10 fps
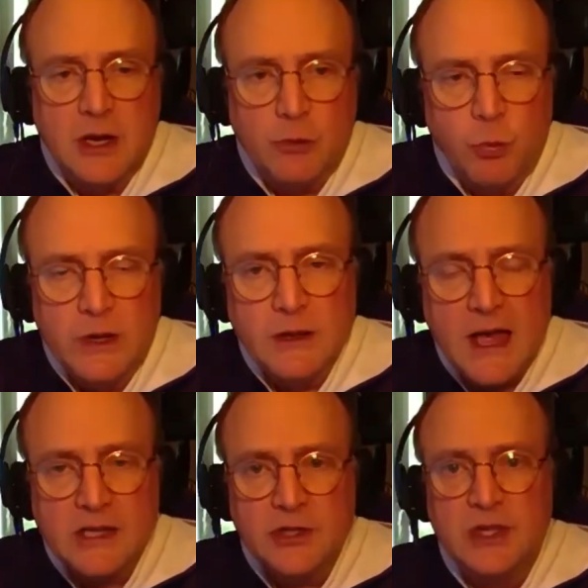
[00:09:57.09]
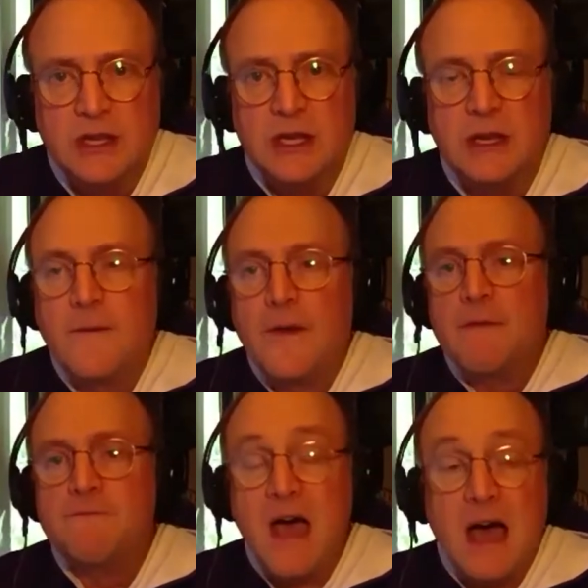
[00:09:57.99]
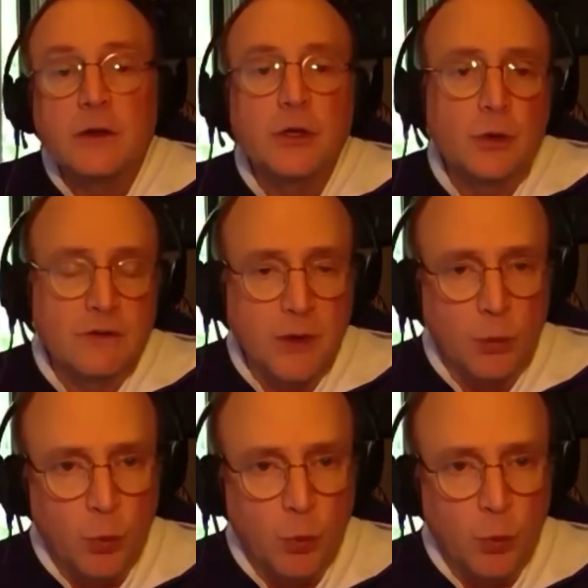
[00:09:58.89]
realize the value of their